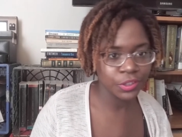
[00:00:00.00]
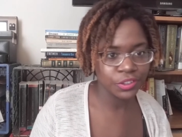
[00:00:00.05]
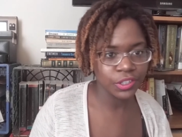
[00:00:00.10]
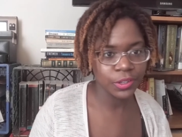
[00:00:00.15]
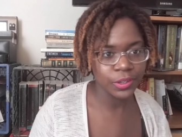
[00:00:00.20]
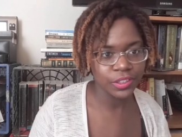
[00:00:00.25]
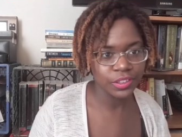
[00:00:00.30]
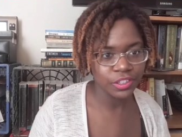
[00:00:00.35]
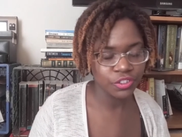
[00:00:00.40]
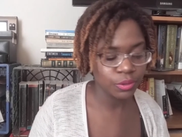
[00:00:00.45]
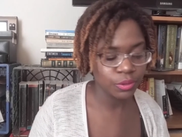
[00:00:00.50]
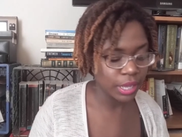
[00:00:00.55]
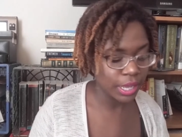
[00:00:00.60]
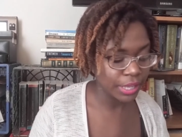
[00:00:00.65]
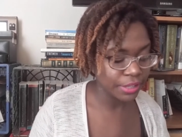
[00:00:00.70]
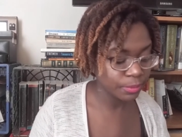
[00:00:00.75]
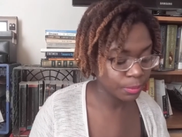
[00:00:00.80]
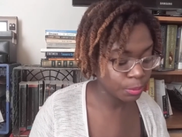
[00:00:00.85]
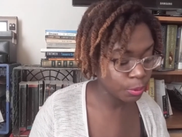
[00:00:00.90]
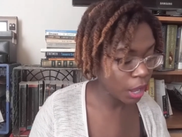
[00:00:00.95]
series that you
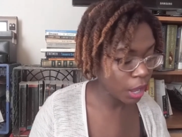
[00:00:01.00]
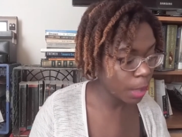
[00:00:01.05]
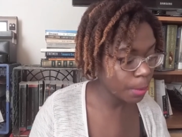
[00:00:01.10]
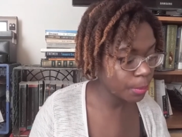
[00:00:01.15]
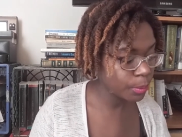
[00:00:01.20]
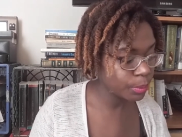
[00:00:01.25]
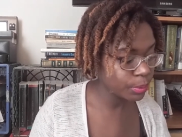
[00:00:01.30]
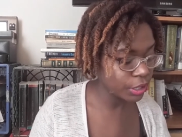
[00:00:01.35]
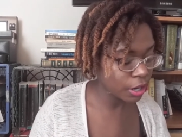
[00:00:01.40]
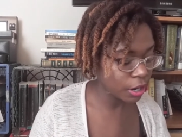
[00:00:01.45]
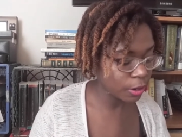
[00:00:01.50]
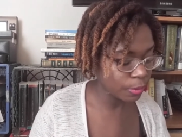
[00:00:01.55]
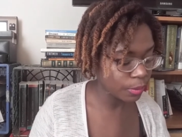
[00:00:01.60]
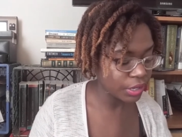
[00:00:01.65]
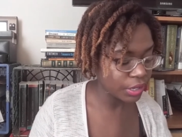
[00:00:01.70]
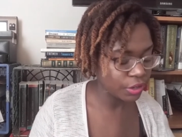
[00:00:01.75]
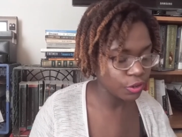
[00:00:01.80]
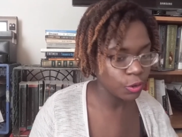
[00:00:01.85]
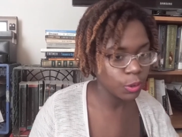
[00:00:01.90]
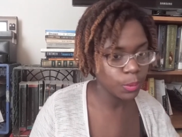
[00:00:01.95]
guys probably
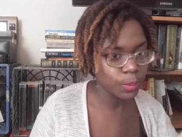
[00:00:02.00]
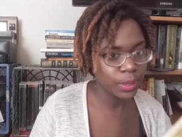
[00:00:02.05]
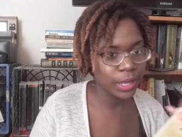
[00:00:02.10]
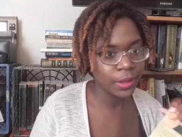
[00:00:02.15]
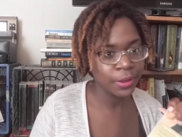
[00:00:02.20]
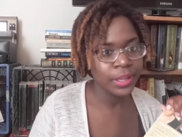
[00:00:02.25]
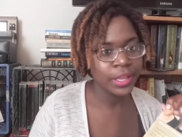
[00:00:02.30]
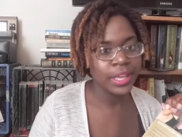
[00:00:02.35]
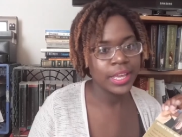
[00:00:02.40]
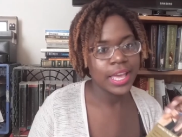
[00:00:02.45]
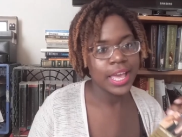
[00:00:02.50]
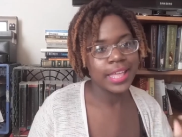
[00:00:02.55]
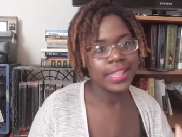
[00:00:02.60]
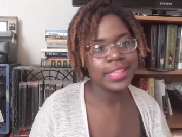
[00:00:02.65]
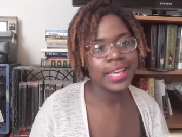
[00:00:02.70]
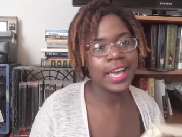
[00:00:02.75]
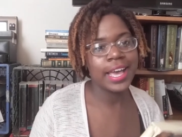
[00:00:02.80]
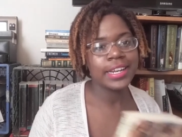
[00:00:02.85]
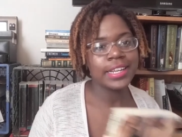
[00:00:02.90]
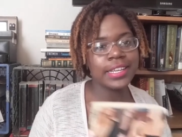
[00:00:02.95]
already know about, and
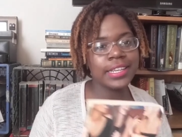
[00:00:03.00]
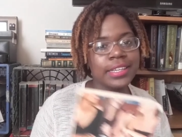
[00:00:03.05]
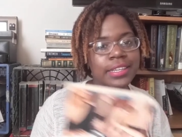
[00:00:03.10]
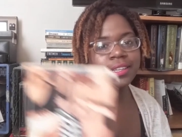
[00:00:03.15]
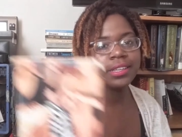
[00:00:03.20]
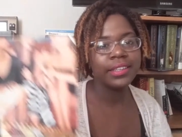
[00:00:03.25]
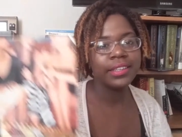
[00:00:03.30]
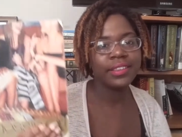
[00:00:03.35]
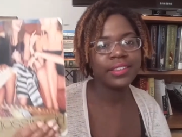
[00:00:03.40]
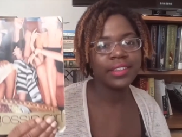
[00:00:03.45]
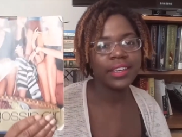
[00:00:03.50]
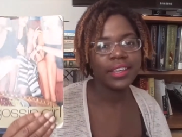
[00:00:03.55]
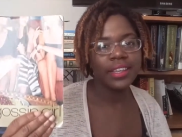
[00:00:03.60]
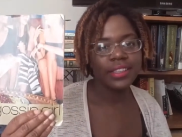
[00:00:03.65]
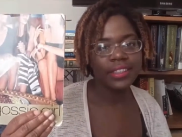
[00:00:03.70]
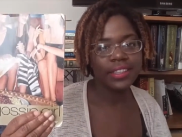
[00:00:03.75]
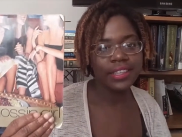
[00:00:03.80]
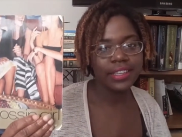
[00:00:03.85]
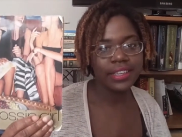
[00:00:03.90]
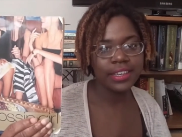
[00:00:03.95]
that is
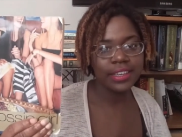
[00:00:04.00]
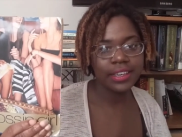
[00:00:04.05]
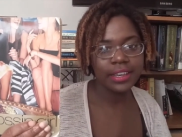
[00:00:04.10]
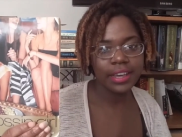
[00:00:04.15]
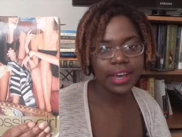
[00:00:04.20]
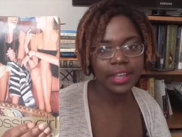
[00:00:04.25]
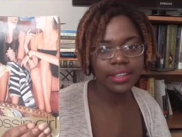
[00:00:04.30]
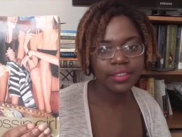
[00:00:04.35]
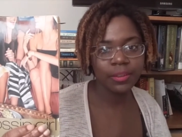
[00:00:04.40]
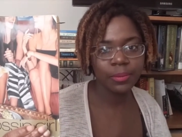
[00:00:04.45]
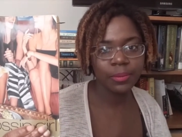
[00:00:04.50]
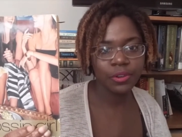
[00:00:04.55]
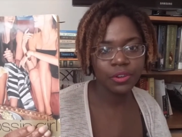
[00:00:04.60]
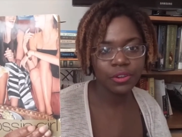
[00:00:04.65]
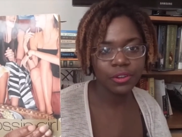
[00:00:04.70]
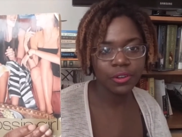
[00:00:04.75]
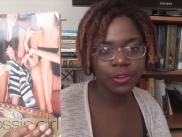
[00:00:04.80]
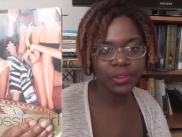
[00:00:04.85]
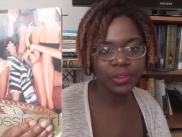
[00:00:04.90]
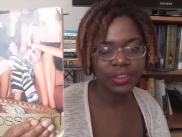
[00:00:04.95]
the Gossip
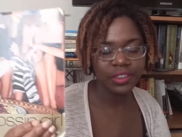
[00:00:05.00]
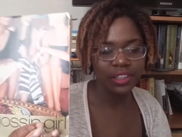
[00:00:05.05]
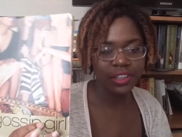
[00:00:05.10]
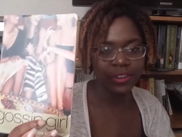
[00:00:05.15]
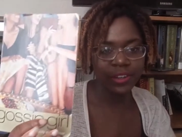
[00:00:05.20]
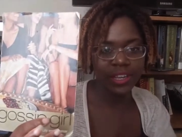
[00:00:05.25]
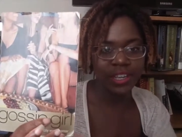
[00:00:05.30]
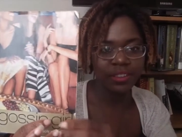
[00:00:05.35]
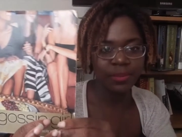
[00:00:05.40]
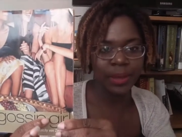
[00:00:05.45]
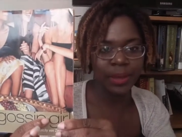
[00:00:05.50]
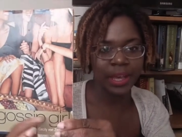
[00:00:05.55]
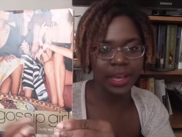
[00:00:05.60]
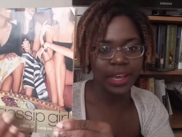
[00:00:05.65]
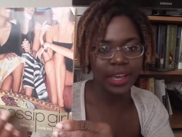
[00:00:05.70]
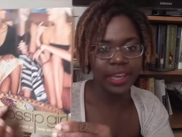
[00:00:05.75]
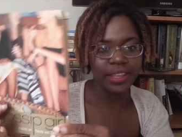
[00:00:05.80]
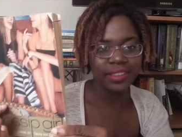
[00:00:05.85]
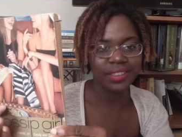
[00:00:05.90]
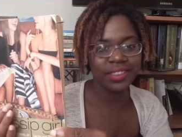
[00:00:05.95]
Girl series
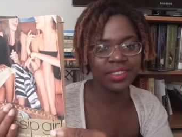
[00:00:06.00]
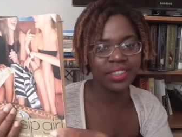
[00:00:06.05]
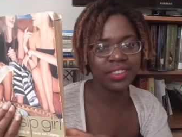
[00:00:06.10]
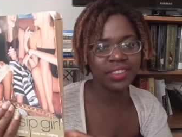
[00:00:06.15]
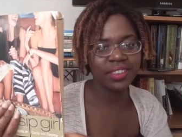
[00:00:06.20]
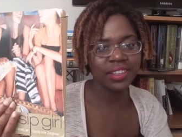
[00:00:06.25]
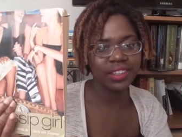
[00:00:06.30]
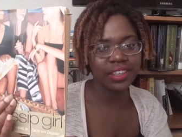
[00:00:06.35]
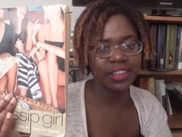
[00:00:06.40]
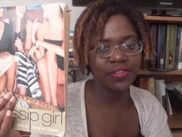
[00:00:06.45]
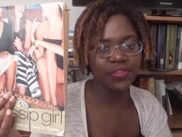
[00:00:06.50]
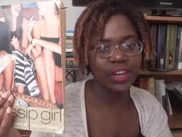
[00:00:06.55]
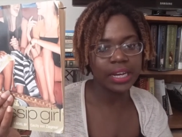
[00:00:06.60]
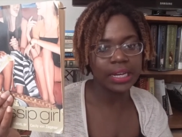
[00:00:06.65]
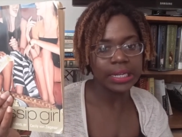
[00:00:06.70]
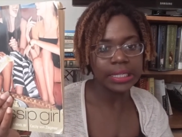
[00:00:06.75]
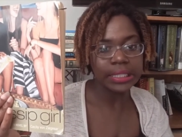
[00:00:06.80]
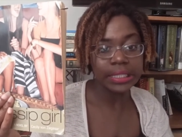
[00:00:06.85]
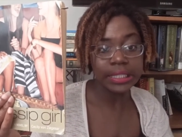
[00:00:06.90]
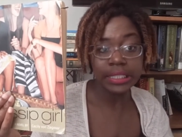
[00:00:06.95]
by Cecily
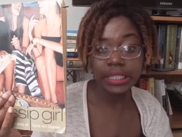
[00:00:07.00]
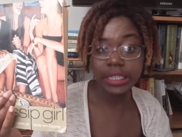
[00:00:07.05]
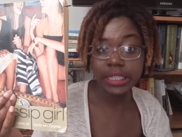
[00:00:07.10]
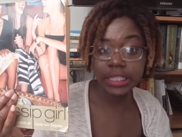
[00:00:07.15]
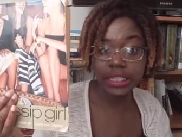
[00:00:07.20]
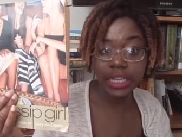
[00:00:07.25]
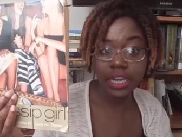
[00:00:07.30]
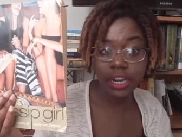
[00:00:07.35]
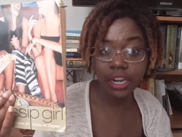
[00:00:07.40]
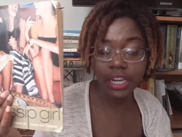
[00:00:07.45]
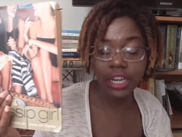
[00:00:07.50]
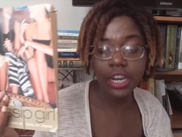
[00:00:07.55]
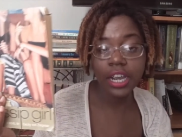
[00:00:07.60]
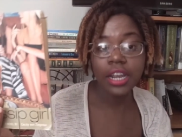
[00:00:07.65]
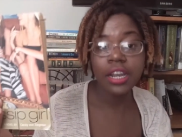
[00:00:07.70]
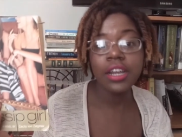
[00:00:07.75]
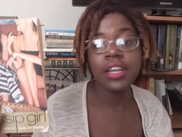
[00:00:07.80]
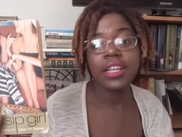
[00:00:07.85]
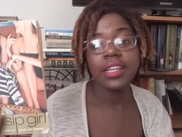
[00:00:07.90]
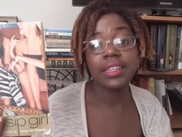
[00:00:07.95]
Von Ziegesar.
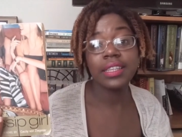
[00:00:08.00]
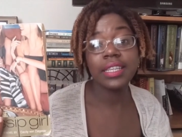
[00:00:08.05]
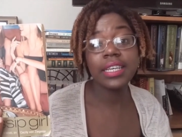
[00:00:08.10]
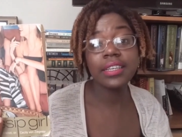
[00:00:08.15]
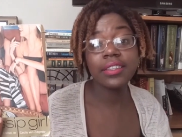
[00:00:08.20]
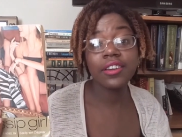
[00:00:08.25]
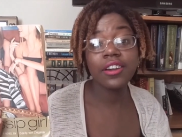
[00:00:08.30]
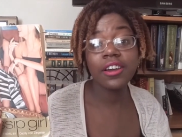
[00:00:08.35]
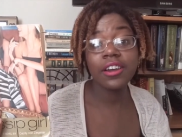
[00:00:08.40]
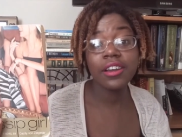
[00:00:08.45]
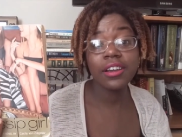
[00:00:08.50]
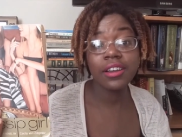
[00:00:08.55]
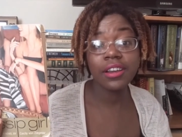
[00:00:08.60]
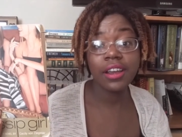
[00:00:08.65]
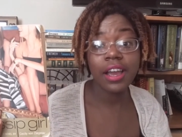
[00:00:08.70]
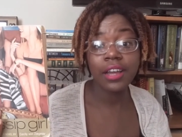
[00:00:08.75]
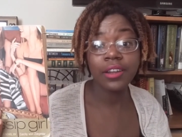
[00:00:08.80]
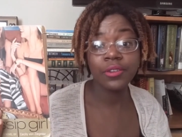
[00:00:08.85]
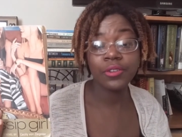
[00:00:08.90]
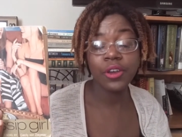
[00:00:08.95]
Ziegesar? I
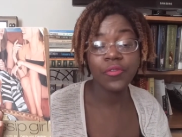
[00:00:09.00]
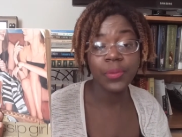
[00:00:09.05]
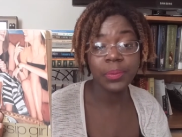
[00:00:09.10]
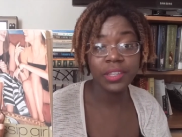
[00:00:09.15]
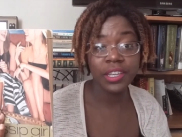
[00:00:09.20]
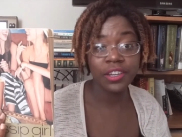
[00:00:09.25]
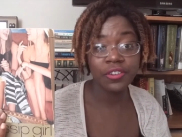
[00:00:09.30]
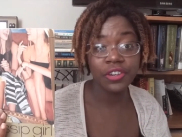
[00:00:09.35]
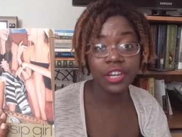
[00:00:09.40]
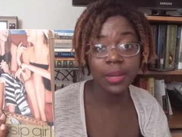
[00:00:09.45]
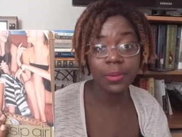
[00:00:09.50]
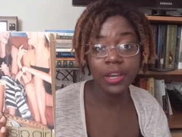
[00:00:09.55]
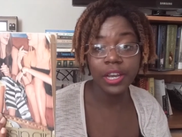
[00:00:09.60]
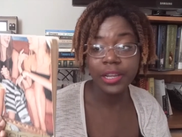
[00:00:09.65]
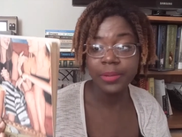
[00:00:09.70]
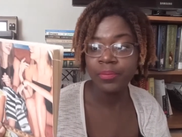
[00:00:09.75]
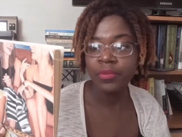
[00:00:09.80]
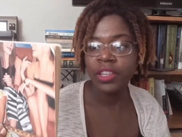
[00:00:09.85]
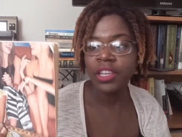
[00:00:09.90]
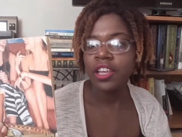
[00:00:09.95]
don't know if I'm saying her name
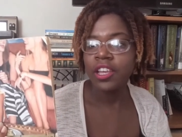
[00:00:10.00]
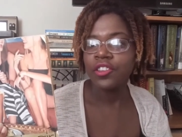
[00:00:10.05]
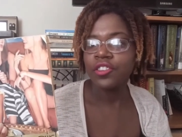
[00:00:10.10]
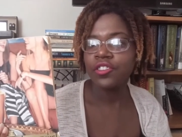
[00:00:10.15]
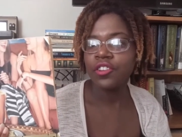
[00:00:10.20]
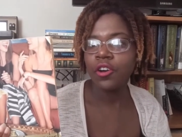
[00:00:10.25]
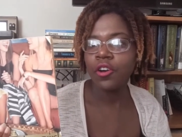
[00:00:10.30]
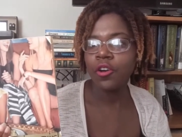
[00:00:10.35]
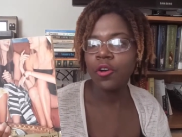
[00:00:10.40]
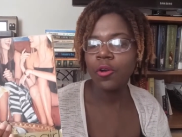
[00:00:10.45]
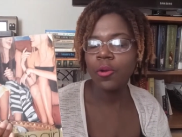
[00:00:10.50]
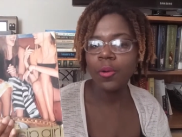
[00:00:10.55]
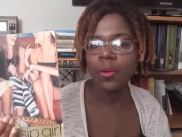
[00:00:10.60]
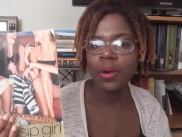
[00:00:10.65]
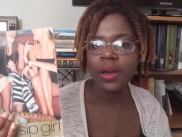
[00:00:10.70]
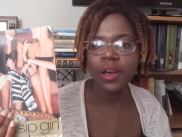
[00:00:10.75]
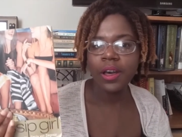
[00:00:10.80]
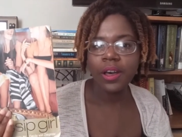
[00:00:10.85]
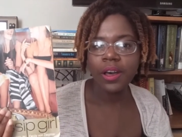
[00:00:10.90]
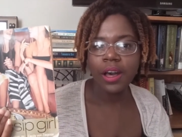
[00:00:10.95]
right. So
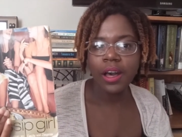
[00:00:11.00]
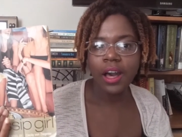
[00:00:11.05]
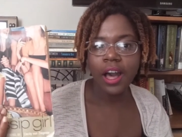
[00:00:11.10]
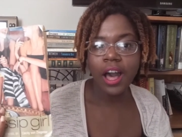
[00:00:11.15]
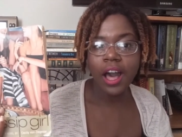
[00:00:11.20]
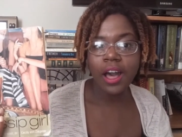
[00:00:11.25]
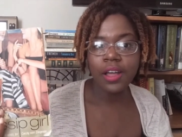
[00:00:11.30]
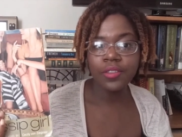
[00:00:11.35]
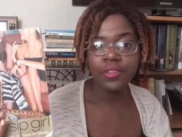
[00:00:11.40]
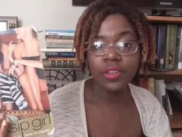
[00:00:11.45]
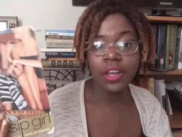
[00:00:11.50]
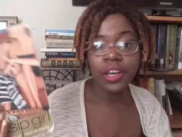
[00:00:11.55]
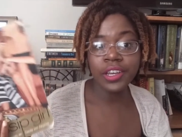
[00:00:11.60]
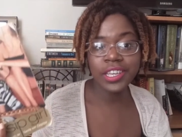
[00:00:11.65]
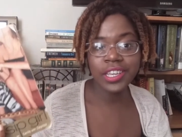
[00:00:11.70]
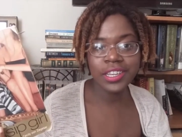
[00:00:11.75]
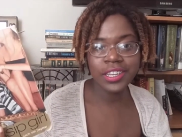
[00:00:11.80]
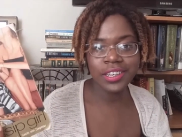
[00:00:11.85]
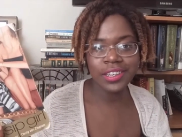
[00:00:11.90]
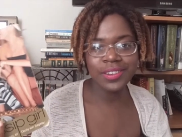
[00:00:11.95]

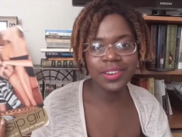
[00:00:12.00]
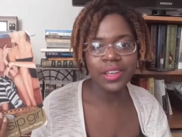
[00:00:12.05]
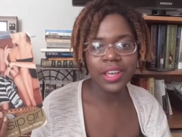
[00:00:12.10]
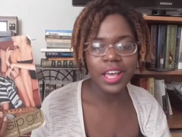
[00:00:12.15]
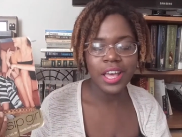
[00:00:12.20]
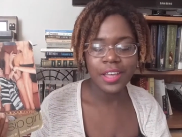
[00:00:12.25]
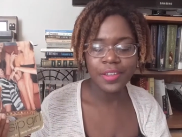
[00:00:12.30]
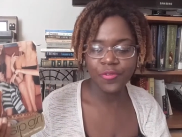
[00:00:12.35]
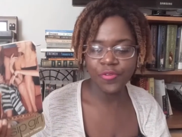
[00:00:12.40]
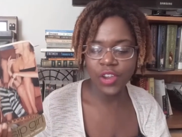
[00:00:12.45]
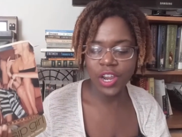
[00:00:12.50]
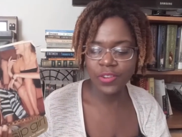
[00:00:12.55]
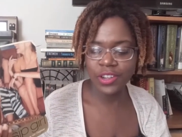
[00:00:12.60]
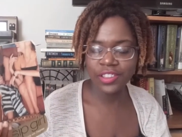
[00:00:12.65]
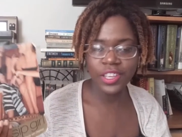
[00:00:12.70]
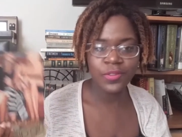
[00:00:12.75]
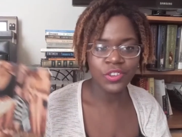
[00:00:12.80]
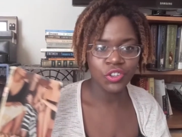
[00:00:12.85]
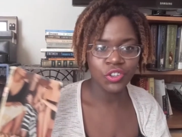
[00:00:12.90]
again, a favorite TV